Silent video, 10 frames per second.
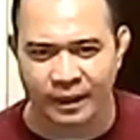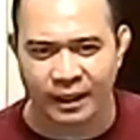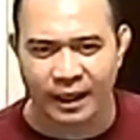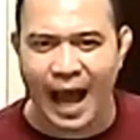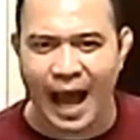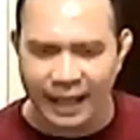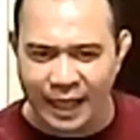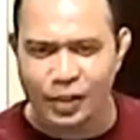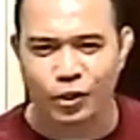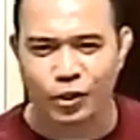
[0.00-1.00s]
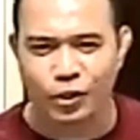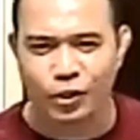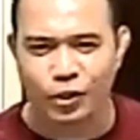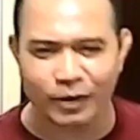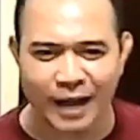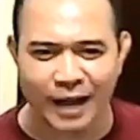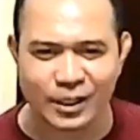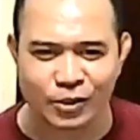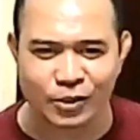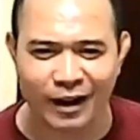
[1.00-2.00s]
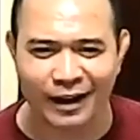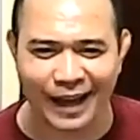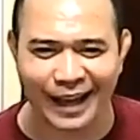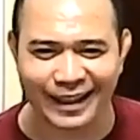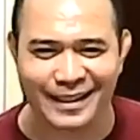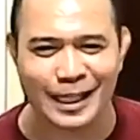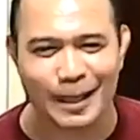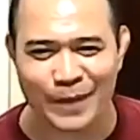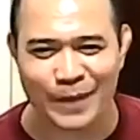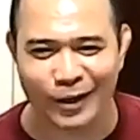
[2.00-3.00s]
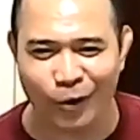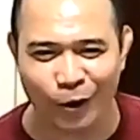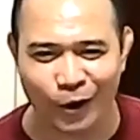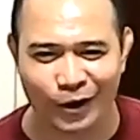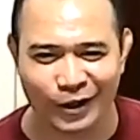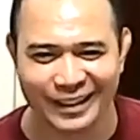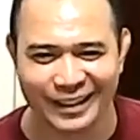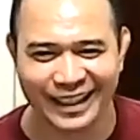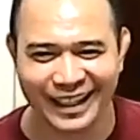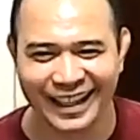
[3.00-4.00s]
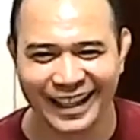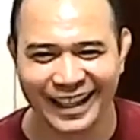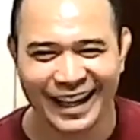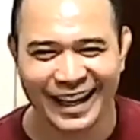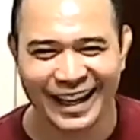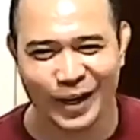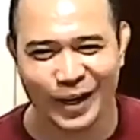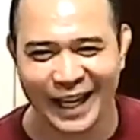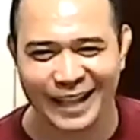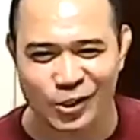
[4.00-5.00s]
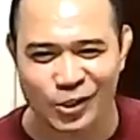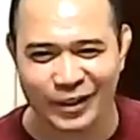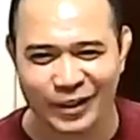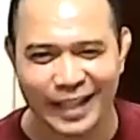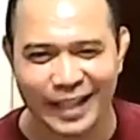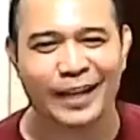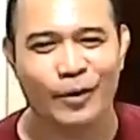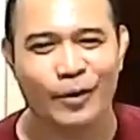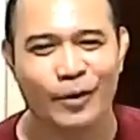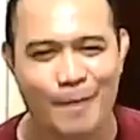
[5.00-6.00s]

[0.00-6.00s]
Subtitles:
Unless you guys are like sleepy or you're not paying attention, then you cannot remember.